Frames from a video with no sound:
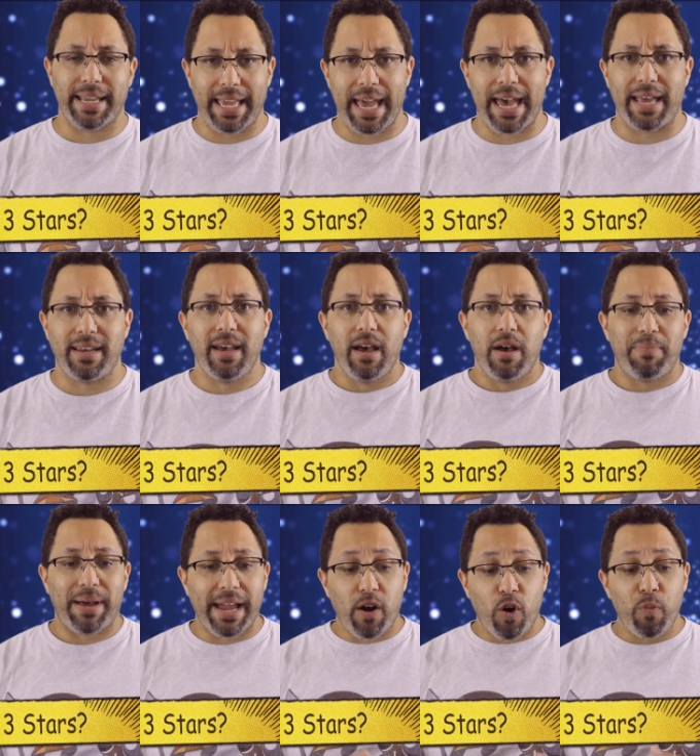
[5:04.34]
get,
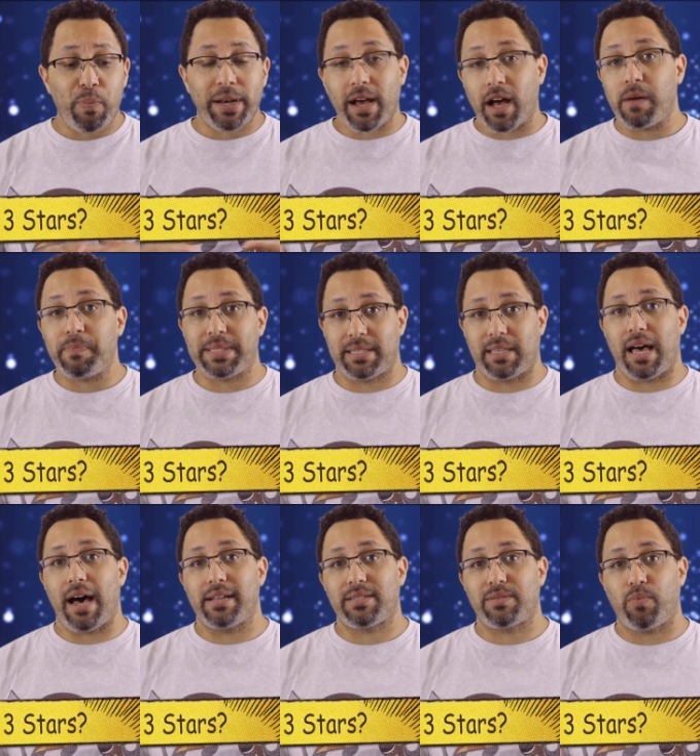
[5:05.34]
but I open up
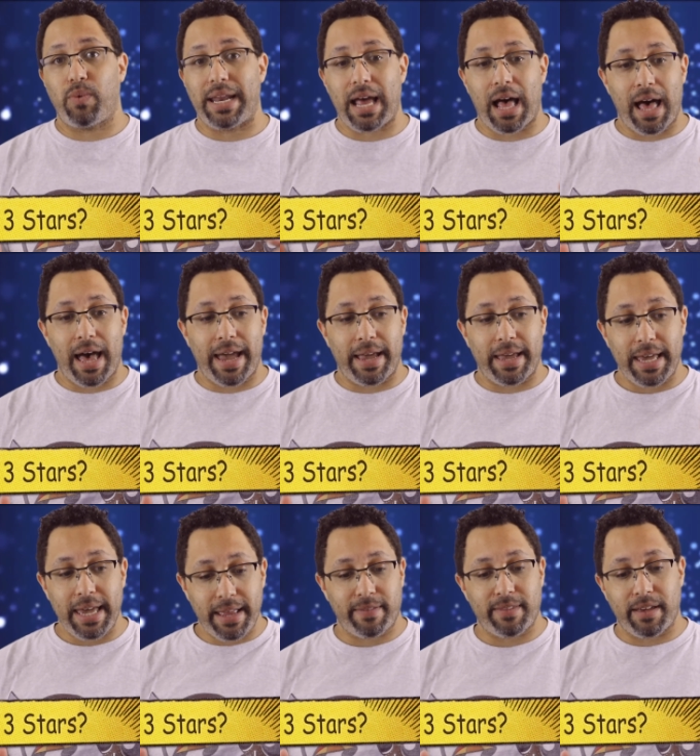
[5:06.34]
slots when I
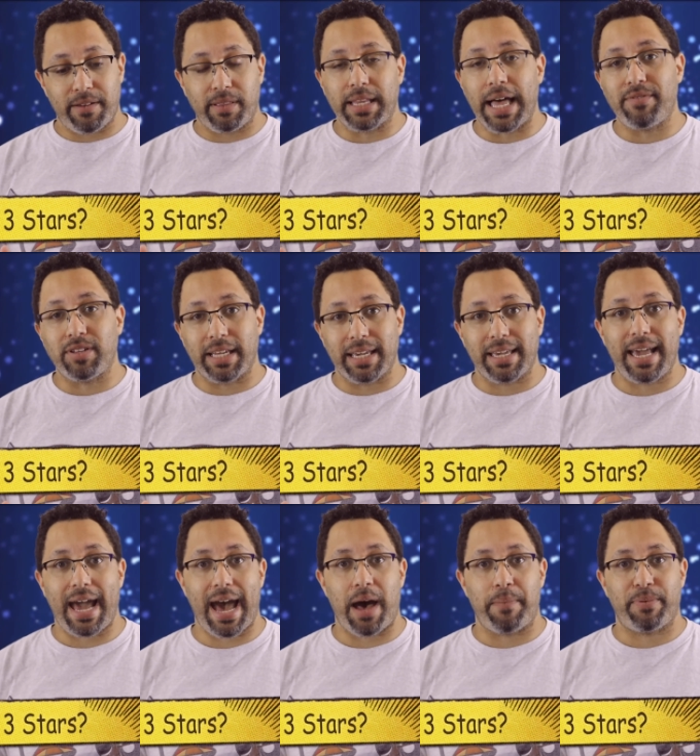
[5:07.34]
hit the leveling
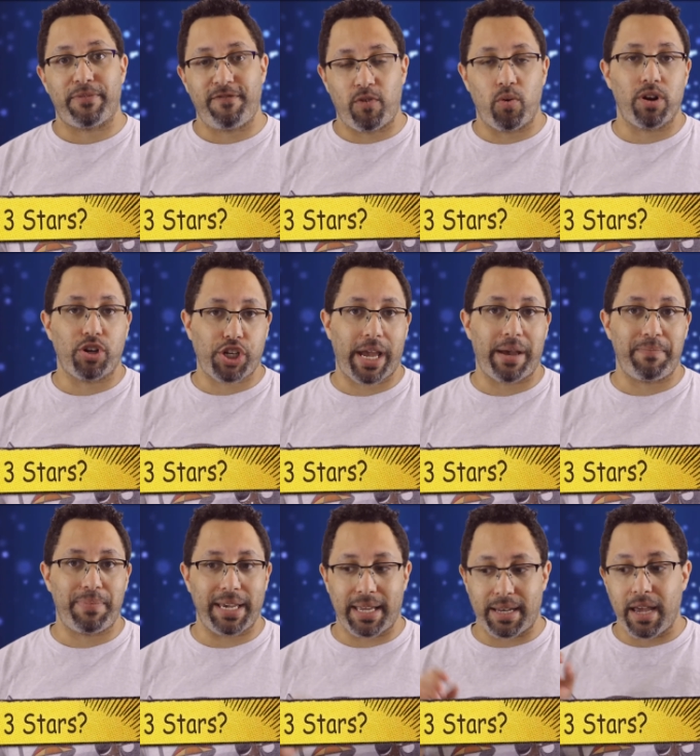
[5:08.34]
cap for
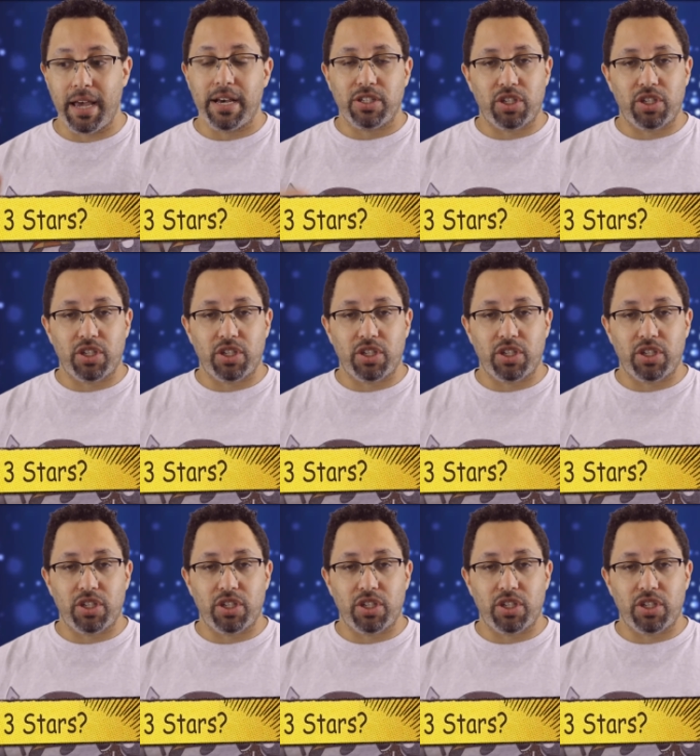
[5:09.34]
champion